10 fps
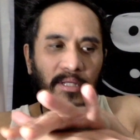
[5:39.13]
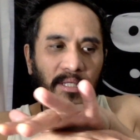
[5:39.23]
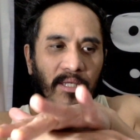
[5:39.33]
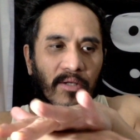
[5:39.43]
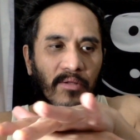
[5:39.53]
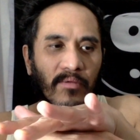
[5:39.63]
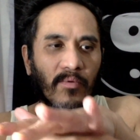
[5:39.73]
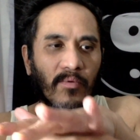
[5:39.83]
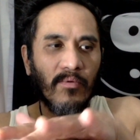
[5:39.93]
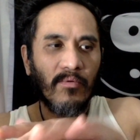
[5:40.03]
it's still
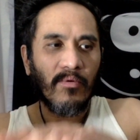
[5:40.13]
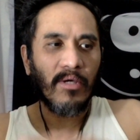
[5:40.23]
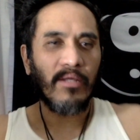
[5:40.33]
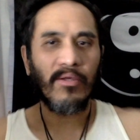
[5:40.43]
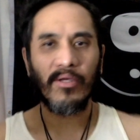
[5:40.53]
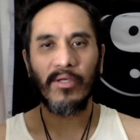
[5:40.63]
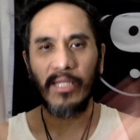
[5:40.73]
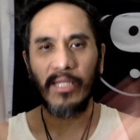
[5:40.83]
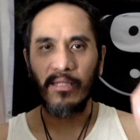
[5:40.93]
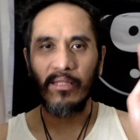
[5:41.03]
kind of you could
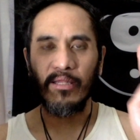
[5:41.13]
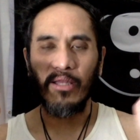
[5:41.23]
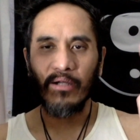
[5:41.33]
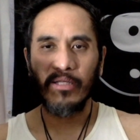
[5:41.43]
say locked